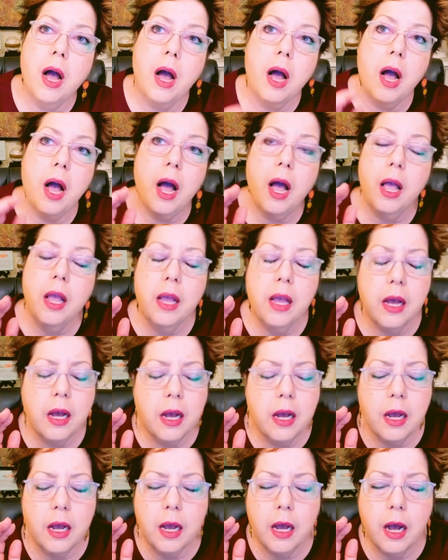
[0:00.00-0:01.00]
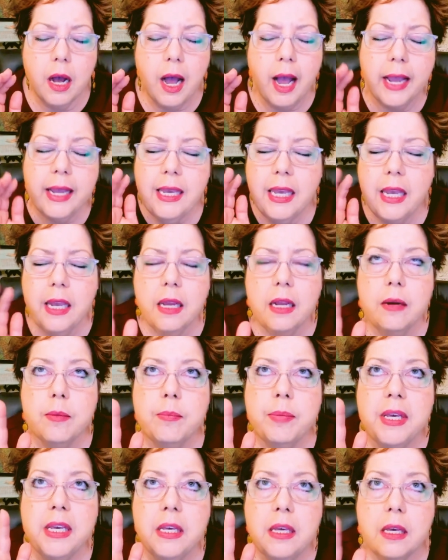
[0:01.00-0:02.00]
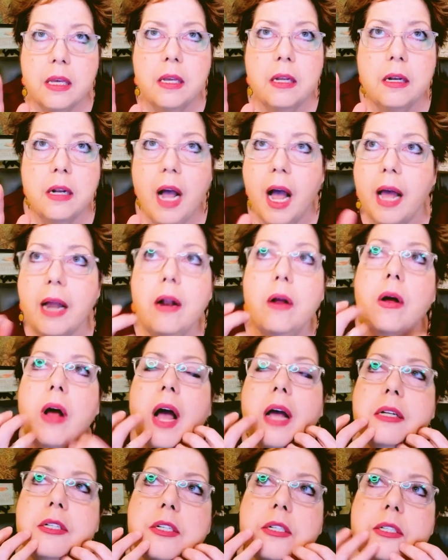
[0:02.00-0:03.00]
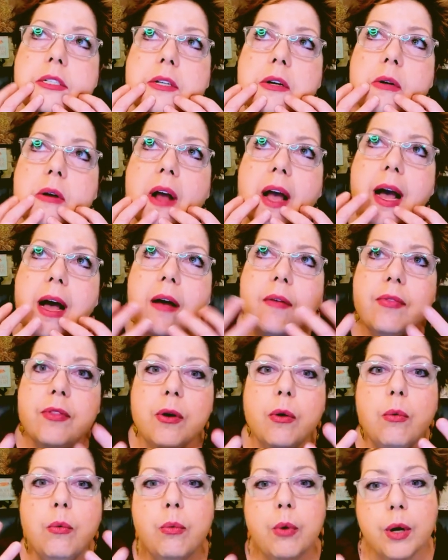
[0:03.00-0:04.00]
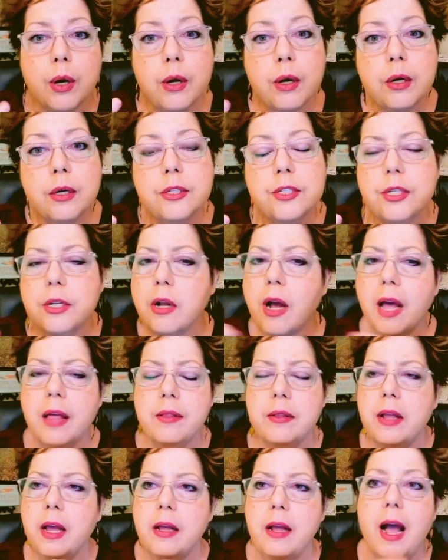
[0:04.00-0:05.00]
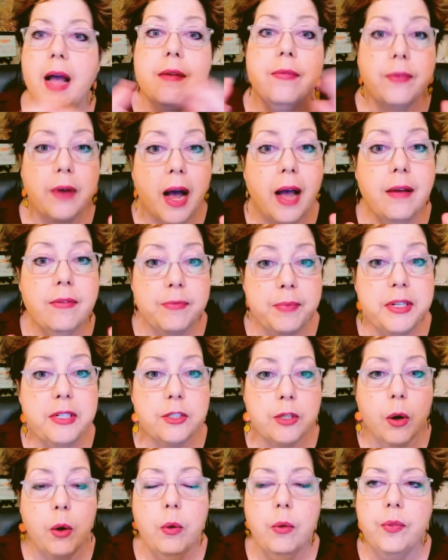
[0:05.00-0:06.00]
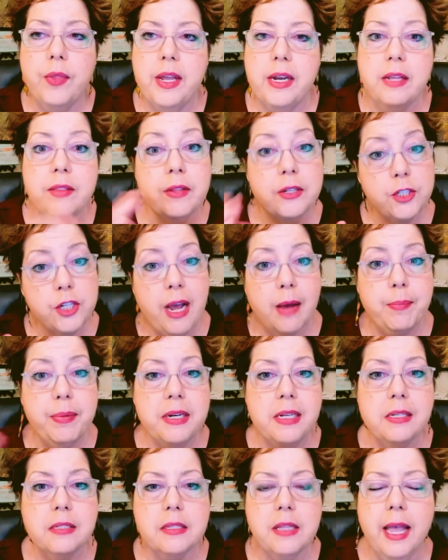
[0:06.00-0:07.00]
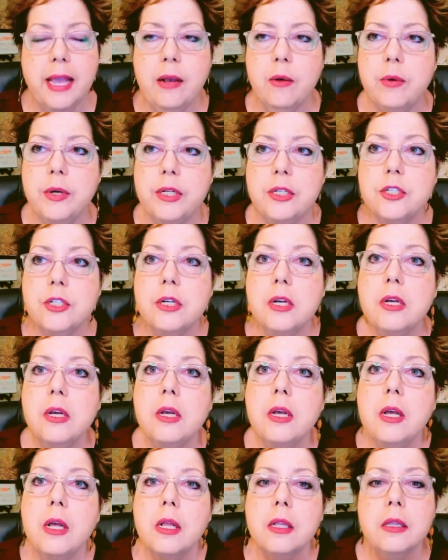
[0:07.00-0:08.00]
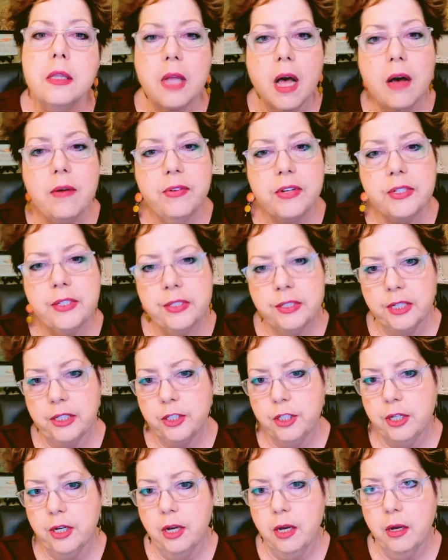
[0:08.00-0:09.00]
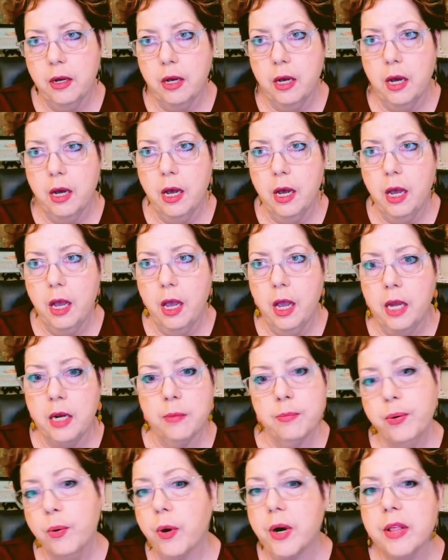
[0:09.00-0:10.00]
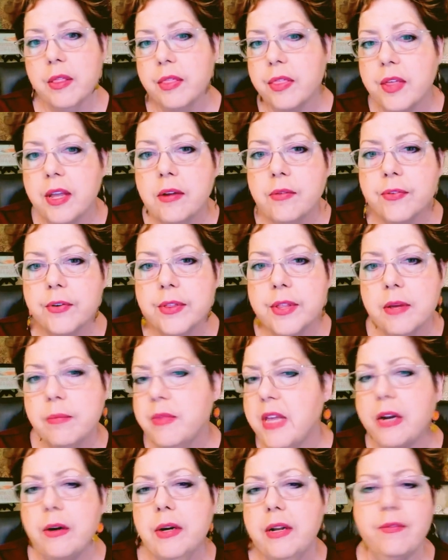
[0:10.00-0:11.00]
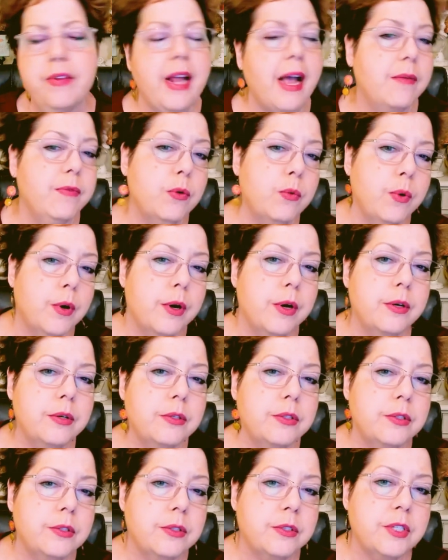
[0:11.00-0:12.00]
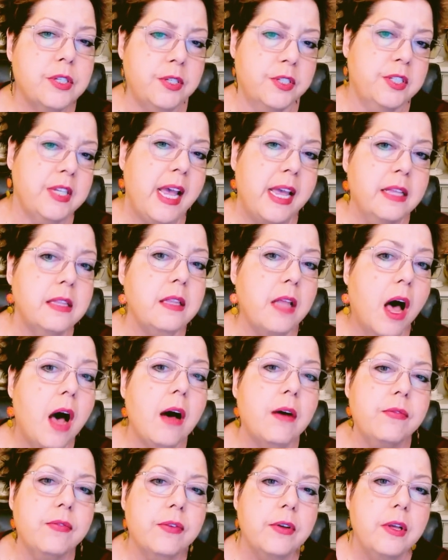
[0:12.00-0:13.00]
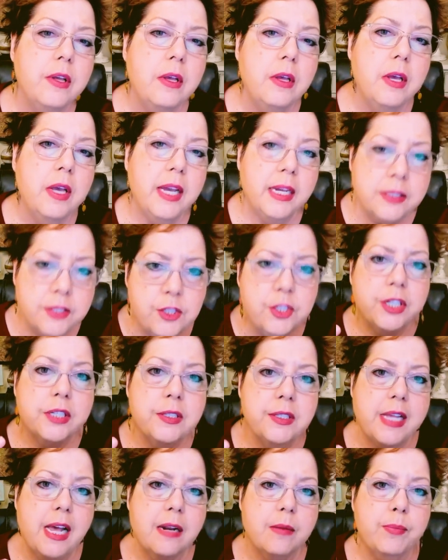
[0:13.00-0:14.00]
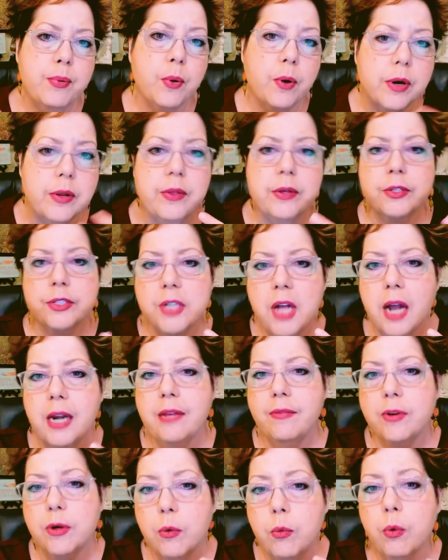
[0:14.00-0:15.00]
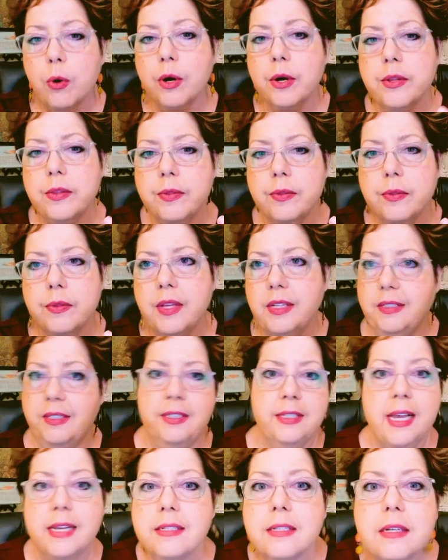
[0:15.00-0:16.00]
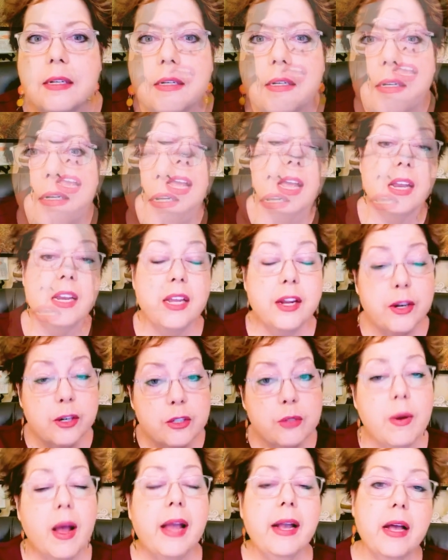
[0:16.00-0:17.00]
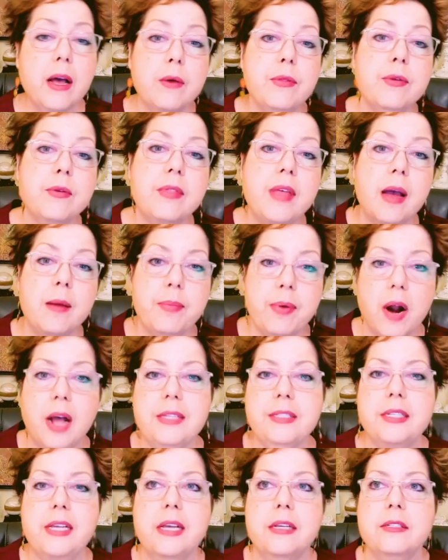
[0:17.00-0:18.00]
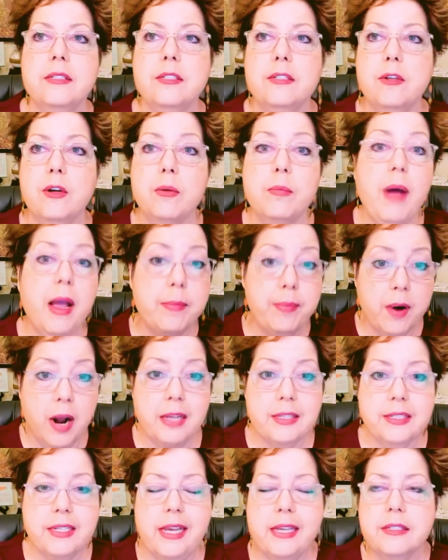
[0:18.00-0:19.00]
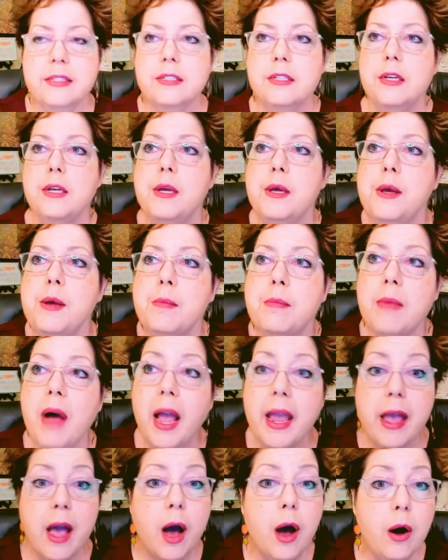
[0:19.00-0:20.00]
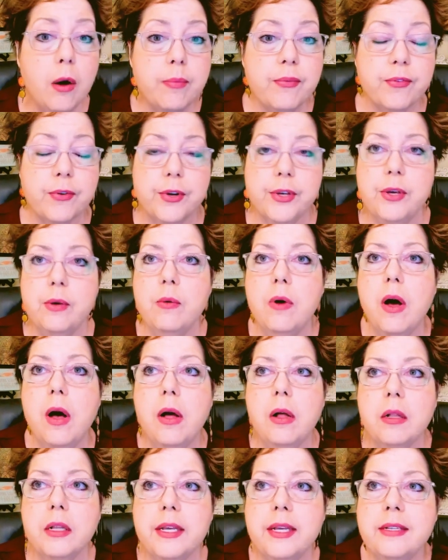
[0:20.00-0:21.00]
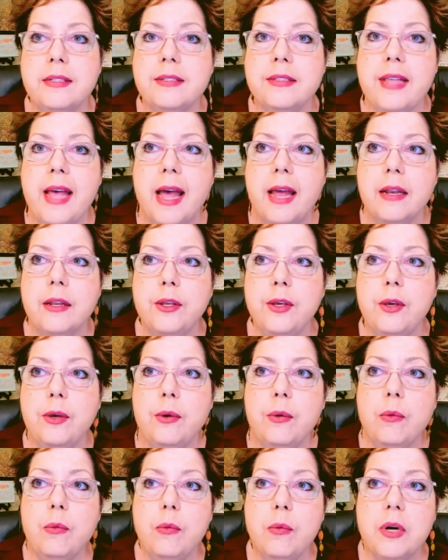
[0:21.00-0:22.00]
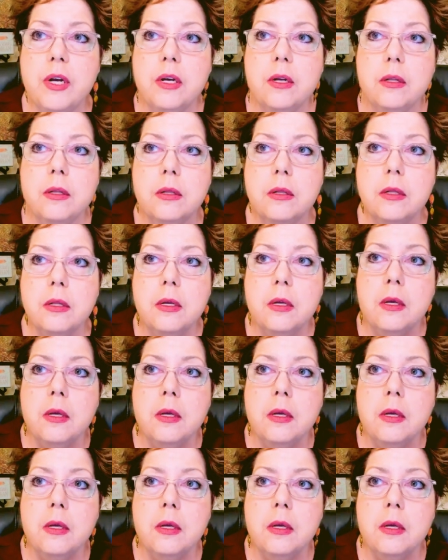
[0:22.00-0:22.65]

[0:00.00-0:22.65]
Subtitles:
I can't begin. I just don't have the words. You know, I've been told that in the Japanese language, love is such an important thing for them. They don't even have a word to say love. It's just that important. There's not even a word that says it. And here's why I go through that process, or my process. My hope for you all is that you will